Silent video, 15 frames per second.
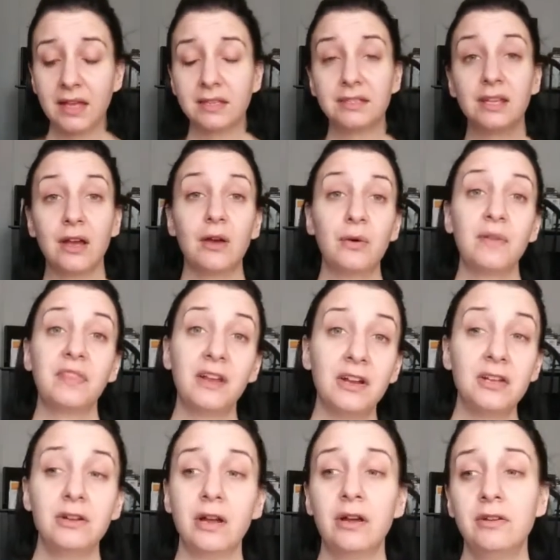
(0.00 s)
So there
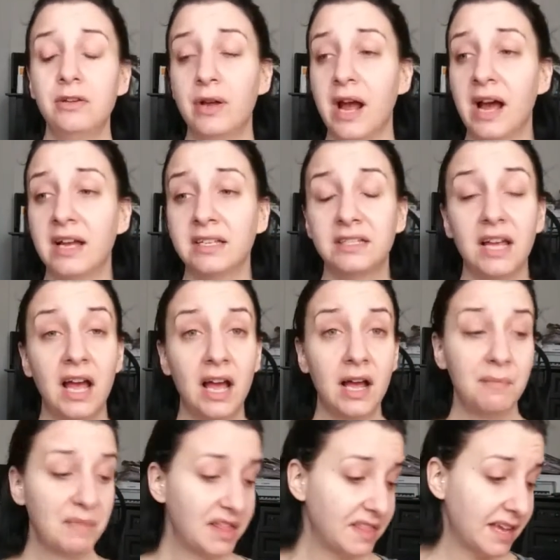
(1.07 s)
you go, you guys.
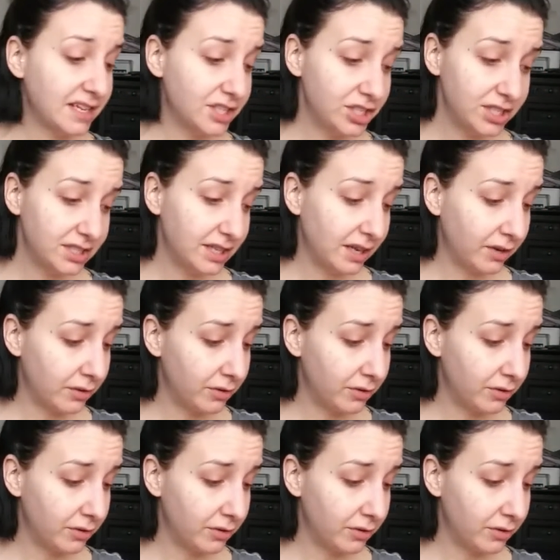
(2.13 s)
That is just a